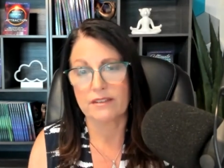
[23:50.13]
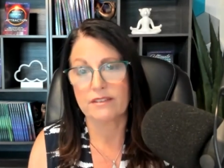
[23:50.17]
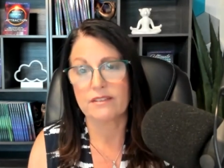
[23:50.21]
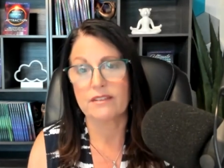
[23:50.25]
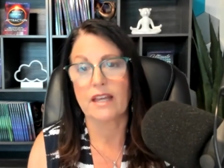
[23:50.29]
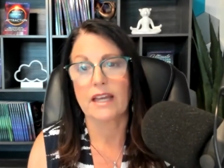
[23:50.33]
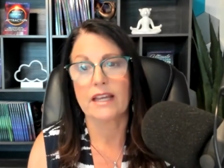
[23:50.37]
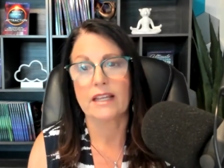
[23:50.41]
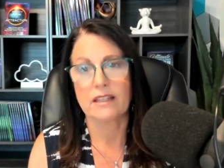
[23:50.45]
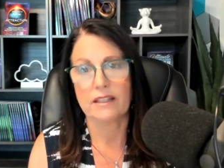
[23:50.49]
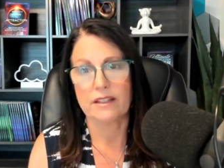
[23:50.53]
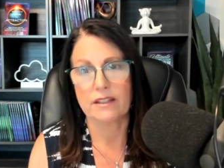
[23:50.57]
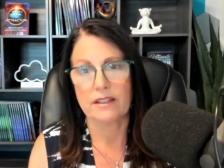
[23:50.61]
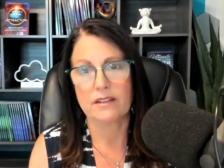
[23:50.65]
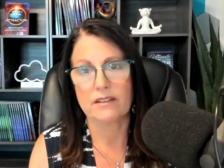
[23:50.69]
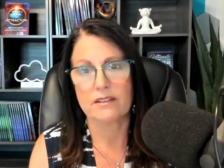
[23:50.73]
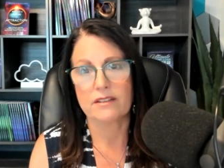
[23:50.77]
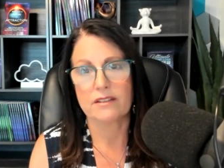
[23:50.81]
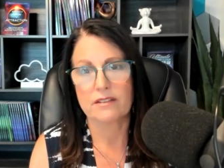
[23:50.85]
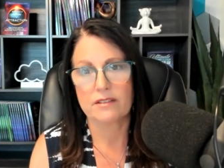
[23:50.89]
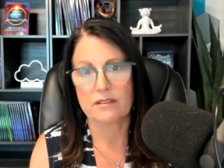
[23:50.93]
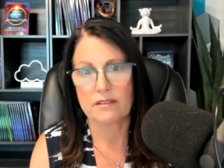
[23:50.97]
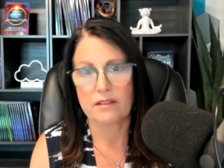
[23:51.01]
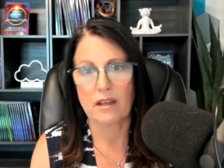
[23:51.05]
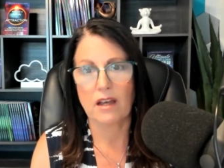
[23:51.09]

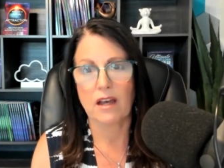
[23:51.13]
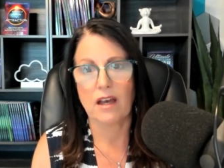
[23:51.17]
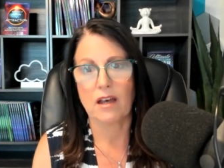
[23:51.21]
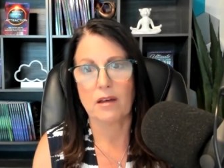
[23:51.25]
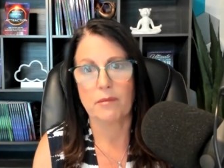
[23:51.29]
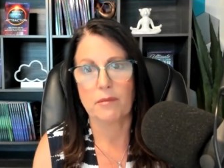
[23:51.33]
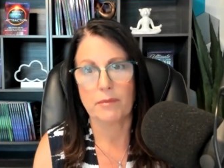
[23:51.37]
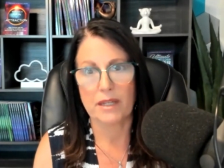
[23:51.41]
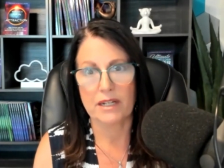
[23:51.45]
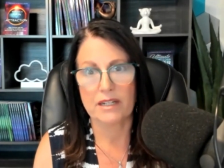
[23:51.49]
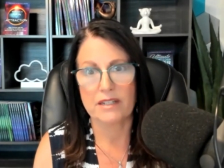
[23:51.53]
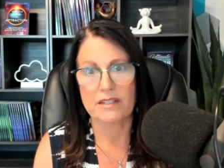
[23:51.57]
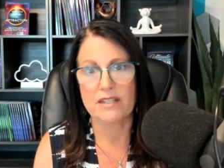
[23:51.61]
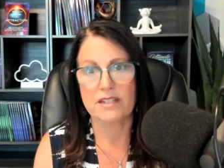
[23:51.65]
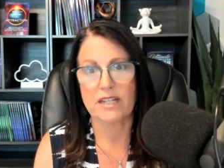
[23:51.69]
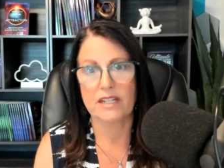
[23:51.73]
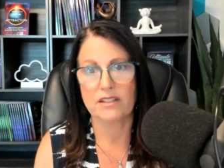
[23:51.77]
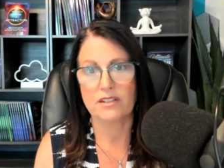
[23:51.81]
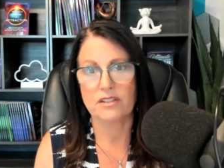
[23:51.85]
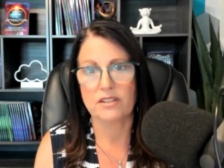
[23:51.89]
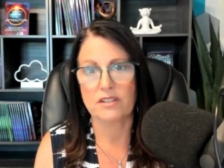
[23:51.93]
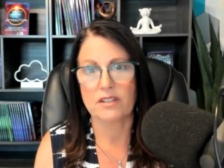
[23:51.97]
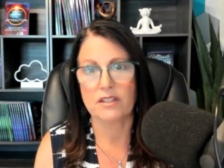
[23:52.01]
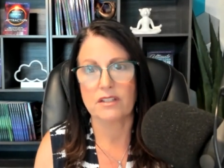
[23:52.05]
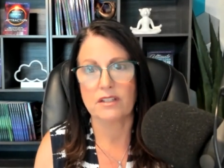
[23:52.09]
silent uh,
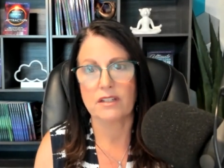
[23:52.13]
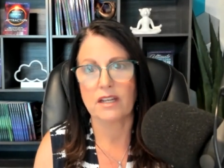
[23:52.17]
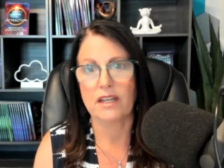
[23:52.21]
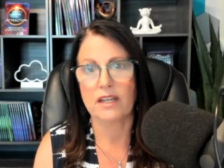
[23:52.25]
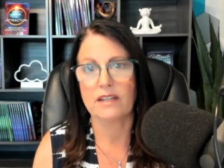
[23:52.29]
meditation,